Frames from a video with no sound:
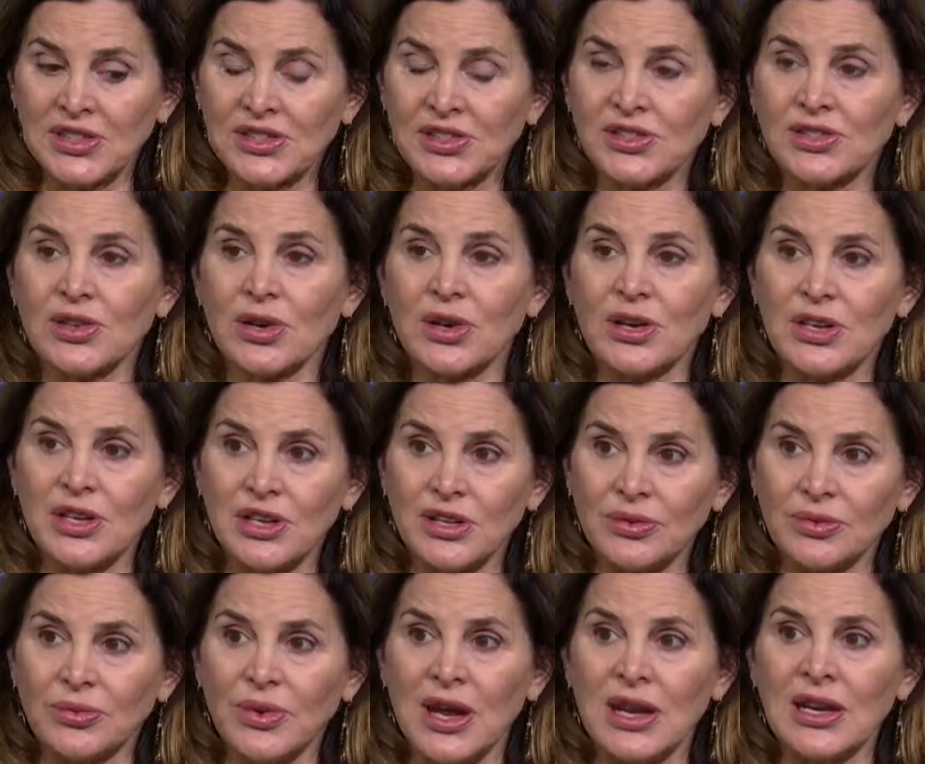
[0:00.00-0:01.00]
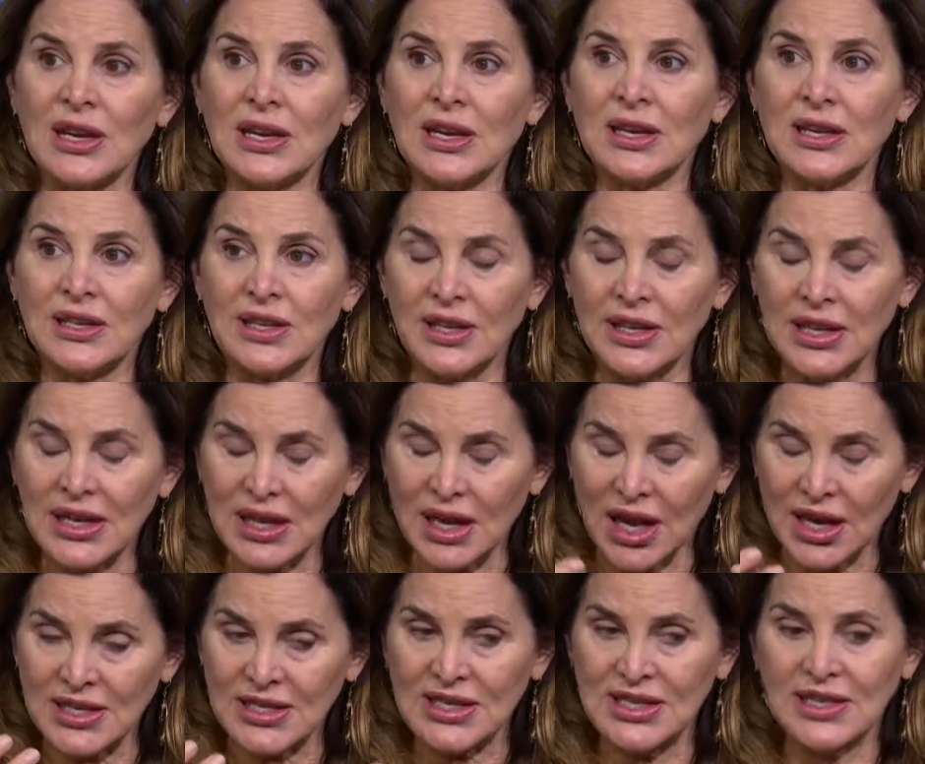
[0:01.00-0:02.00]
I started writing it, and the
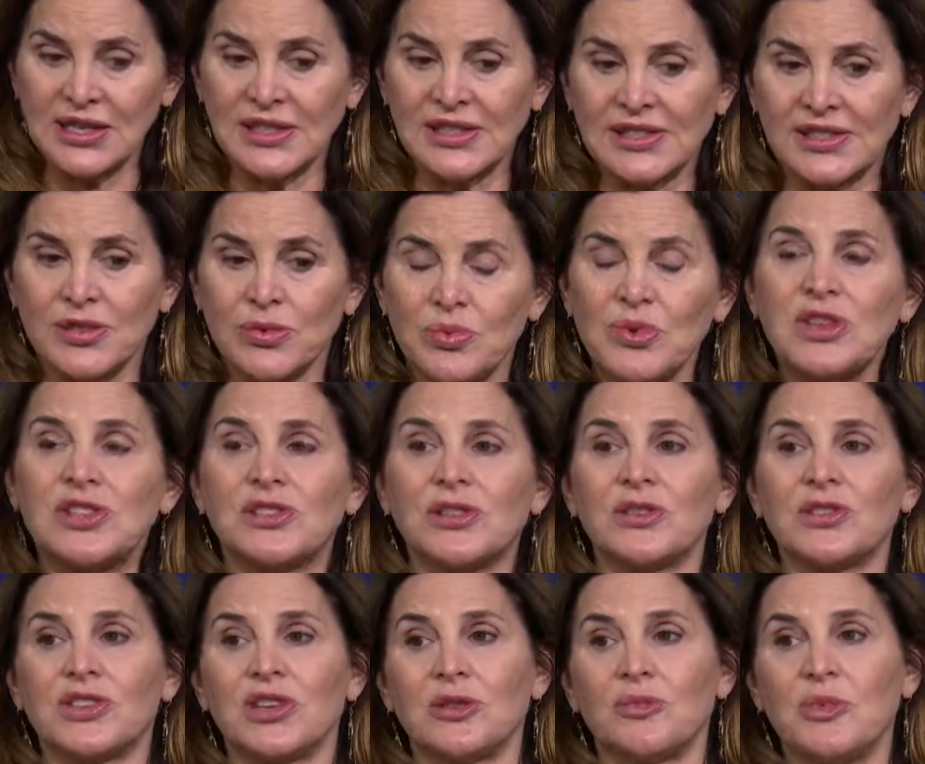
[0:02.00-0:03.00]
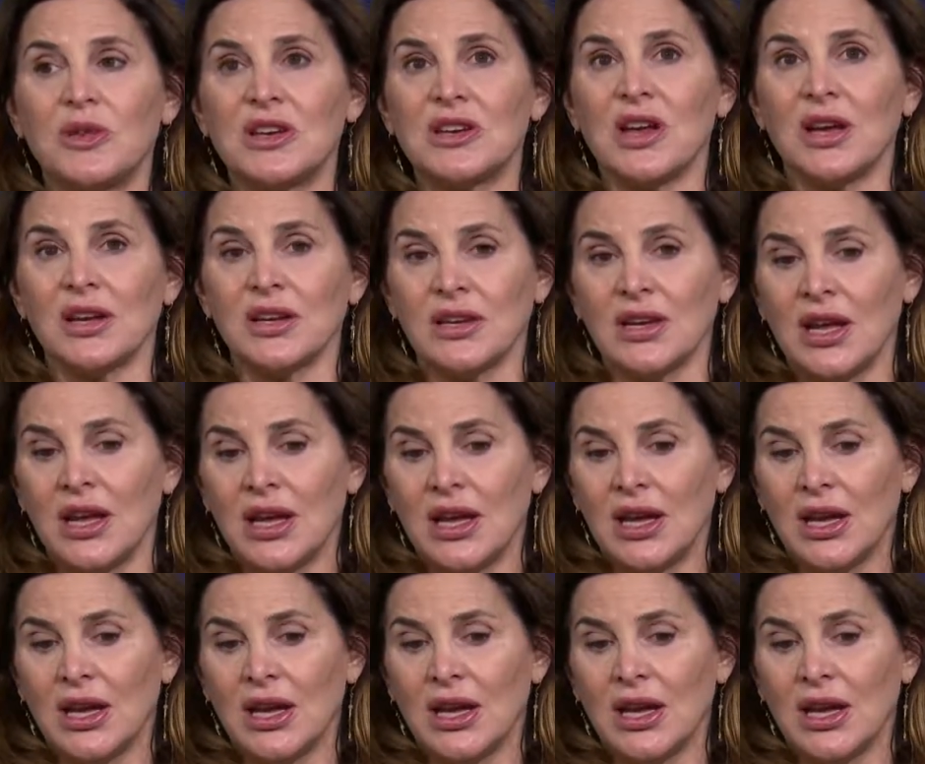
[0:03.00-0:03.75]
ideas, the research had been done,